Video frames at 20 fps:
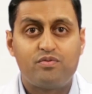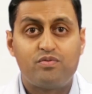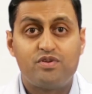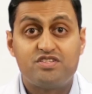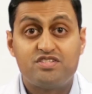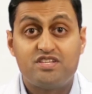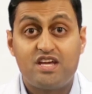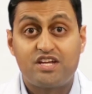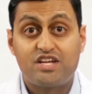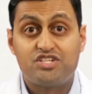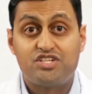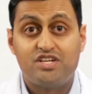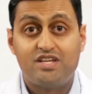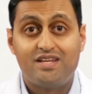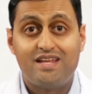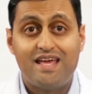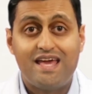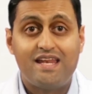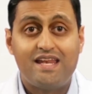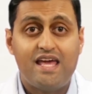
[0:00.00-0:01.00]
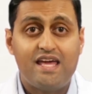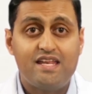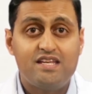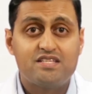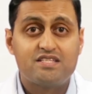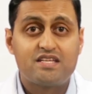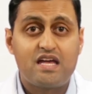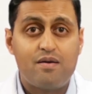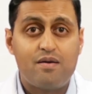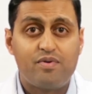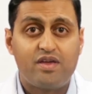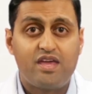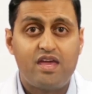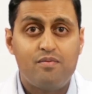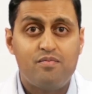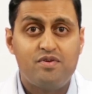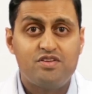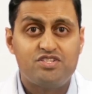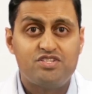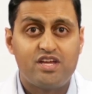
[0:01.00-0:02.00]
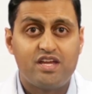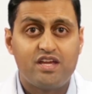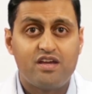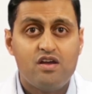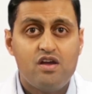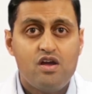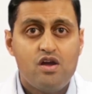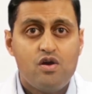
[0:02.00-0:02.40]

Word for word: resection and endoscopic imaging,